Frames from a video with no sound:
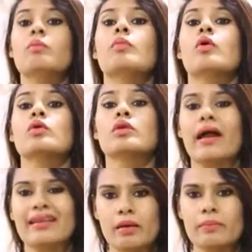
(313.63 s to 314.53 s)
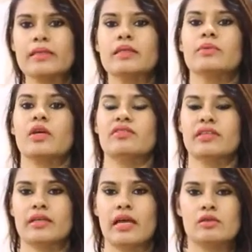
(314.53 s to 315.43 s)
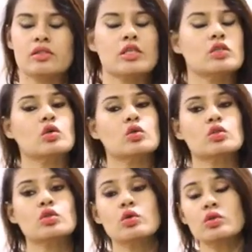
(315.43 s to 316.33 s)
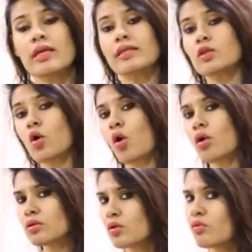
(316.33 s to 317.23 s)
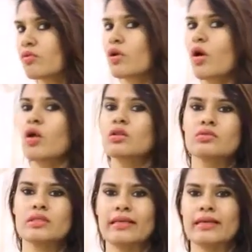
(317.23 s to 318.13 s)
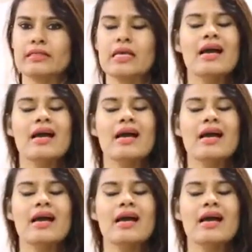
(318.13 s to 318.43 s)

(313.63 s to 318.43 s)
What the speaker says: Both are completely prohibited. I would say no, don't at all go for all those things.